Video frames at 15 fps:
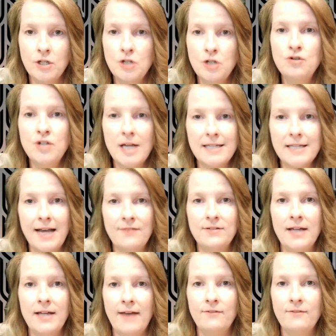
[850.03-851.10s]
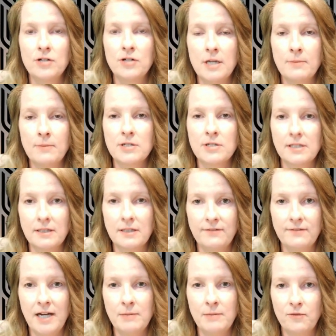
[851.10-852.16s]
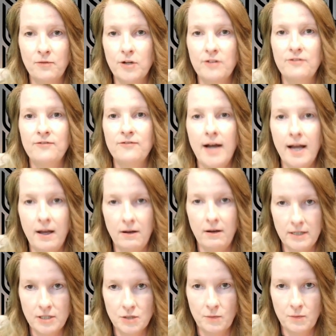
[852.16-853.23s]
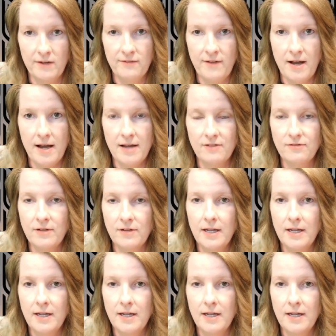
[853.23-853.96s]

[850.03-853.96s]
You just have to have your numbers solidified before you file in 25.